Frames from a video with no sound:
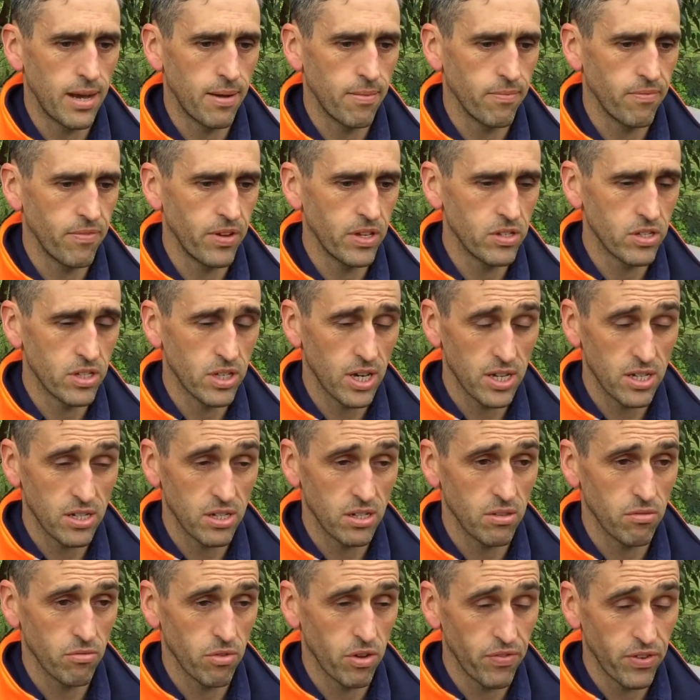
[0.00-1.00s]

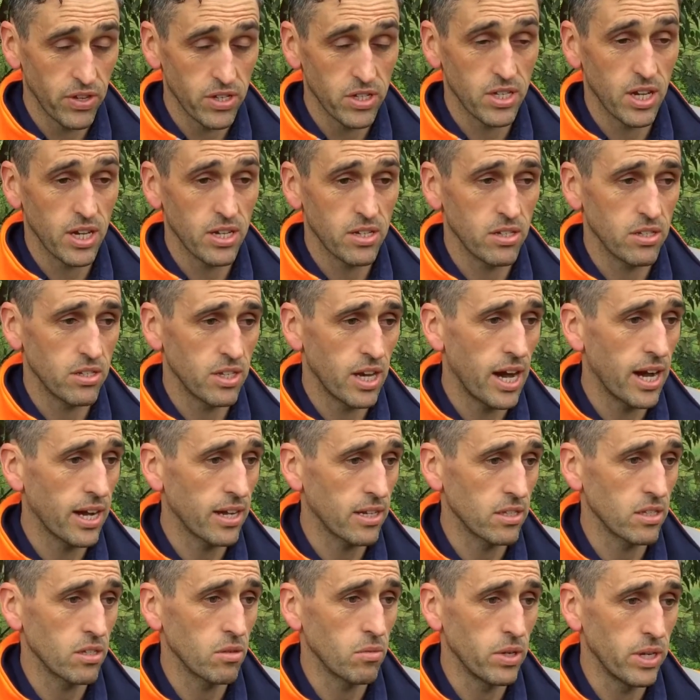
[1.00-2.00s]
revegetation
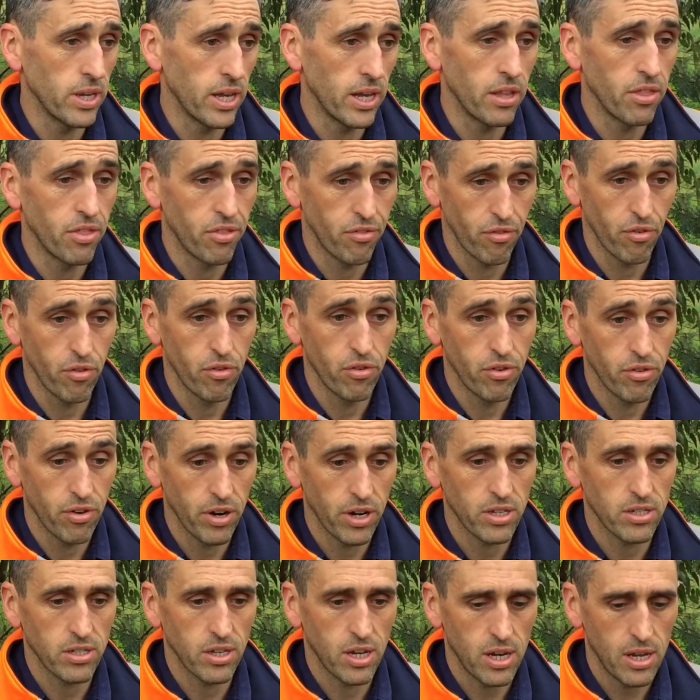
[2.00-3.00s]
targets that we need through
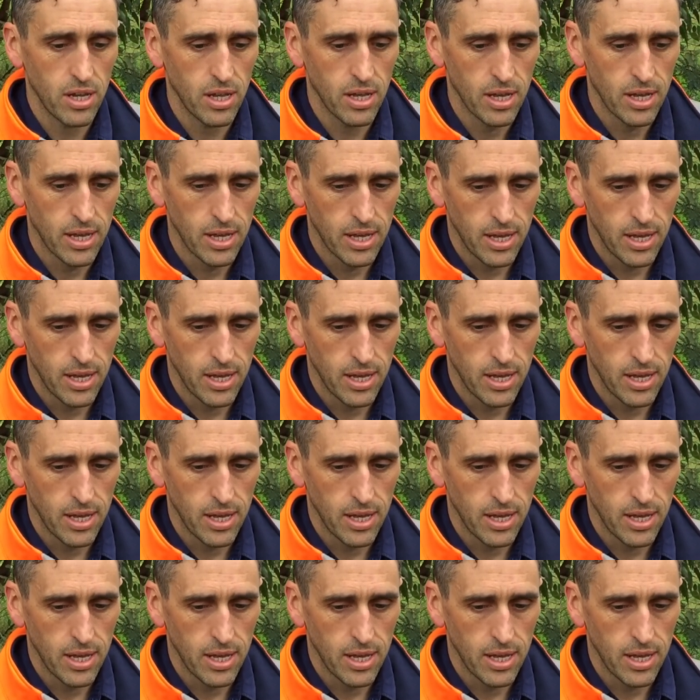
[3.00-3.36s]
direct seeding.